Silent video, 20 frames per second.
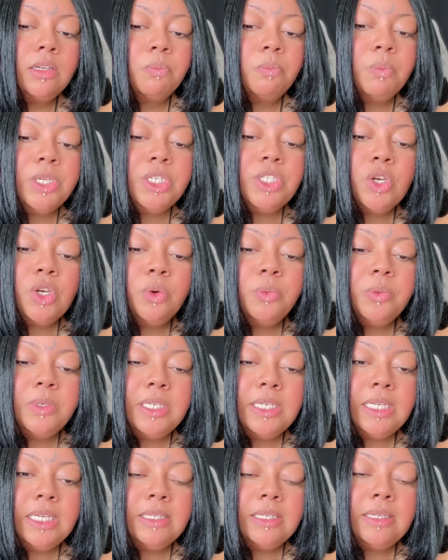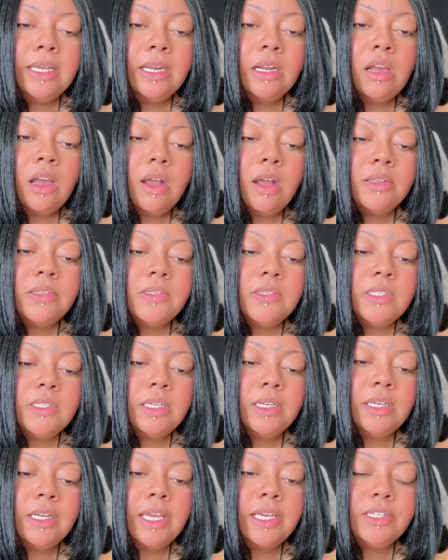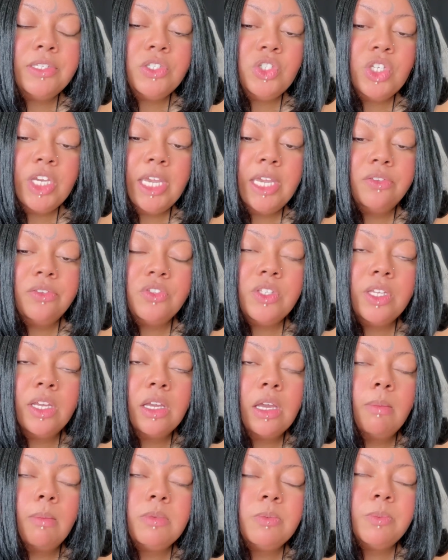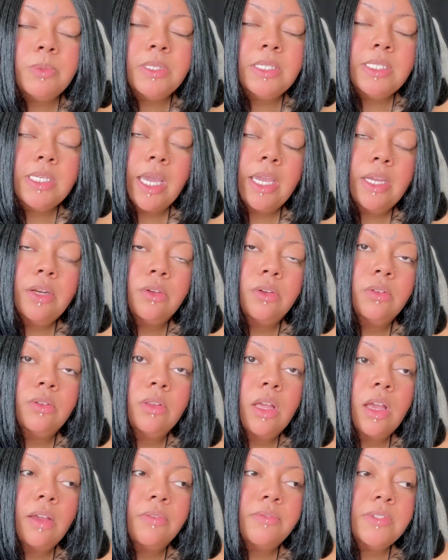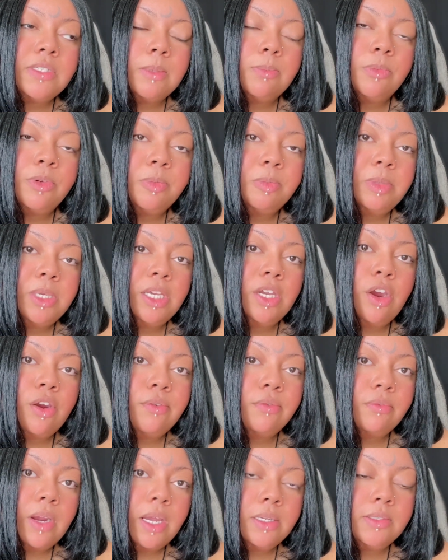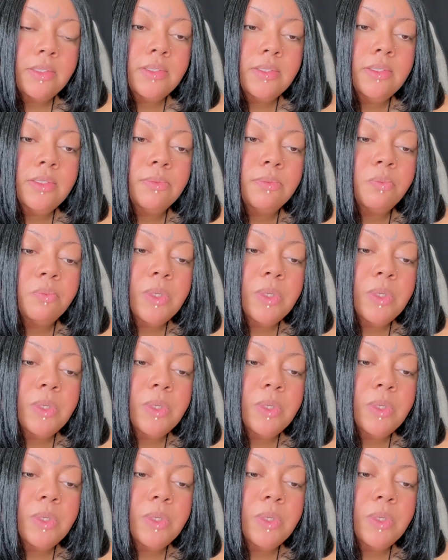We don't need that constant exchange that comes with the title of someone being our friend.